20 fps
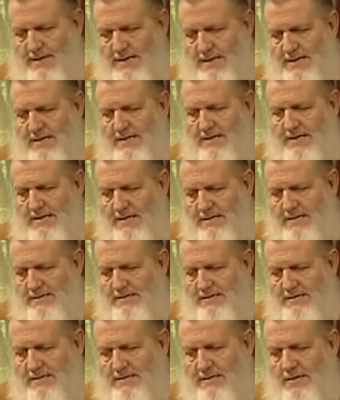He
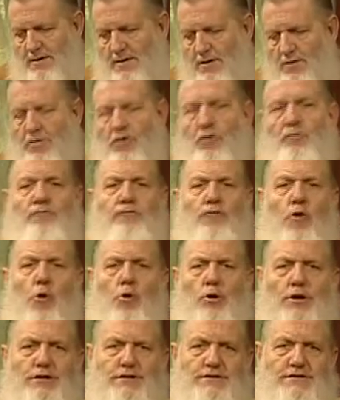is the
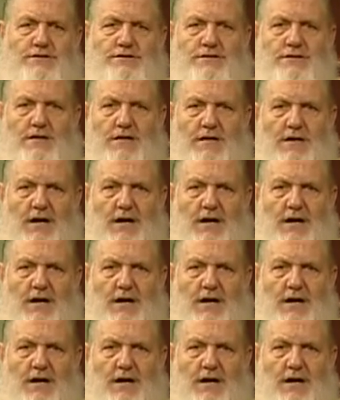focus